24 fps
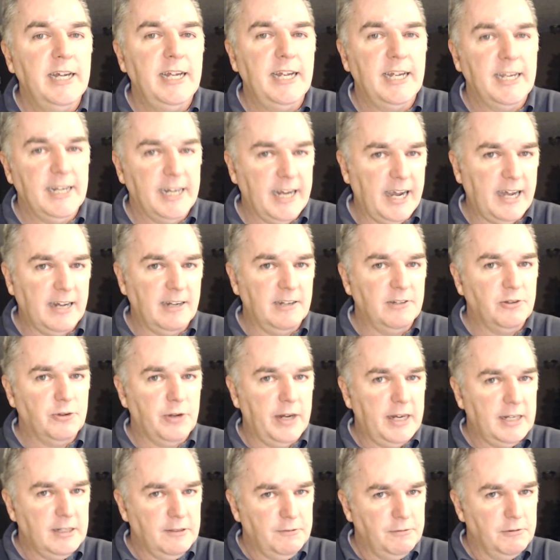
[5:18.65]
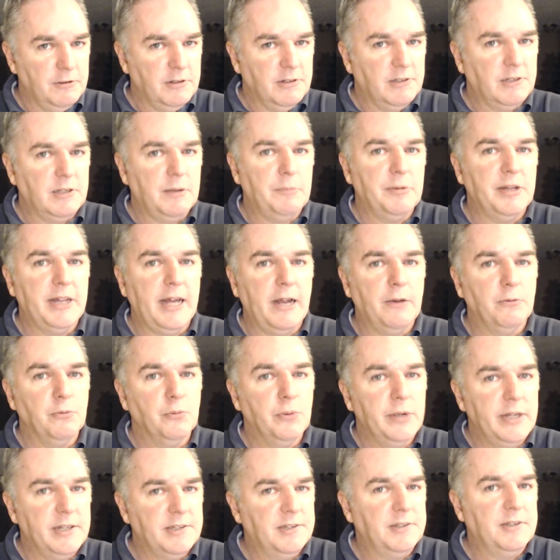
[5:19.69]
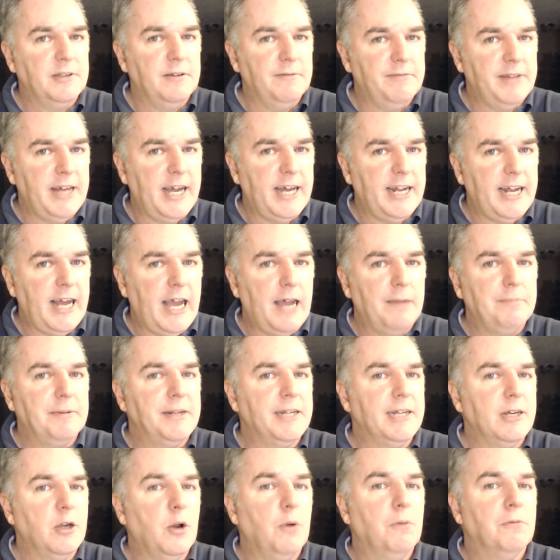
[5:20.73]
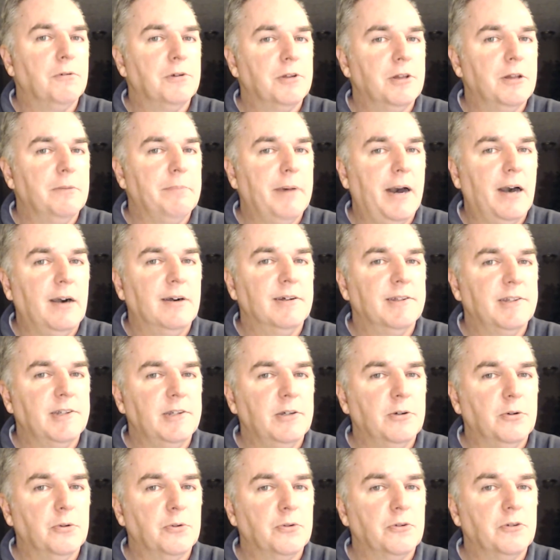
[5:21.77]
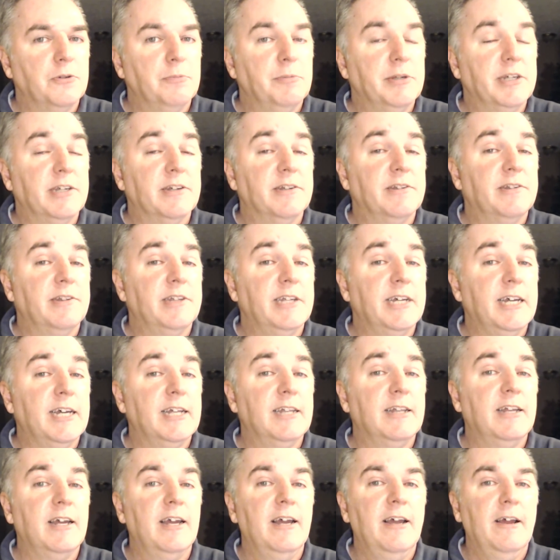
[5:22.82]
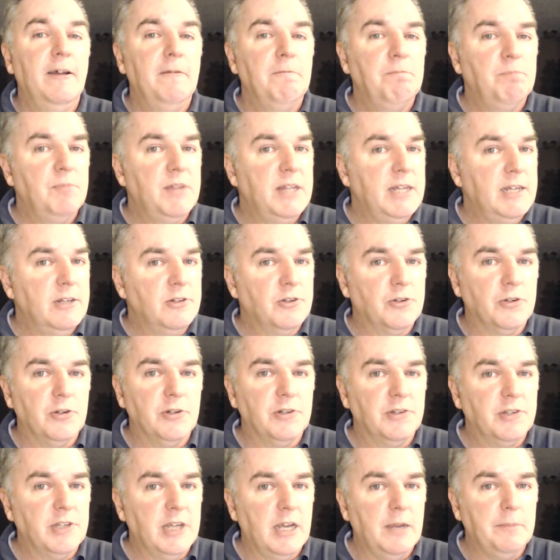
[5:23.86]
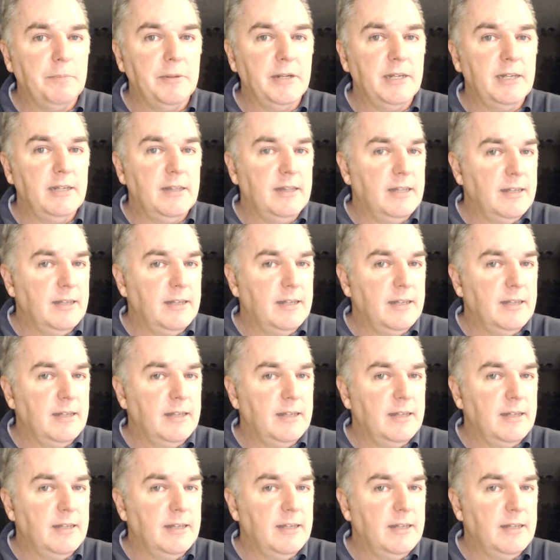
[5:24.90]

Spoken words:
in kind of transferring some of that risk of that happening over to the policyholders, because then the insurance company,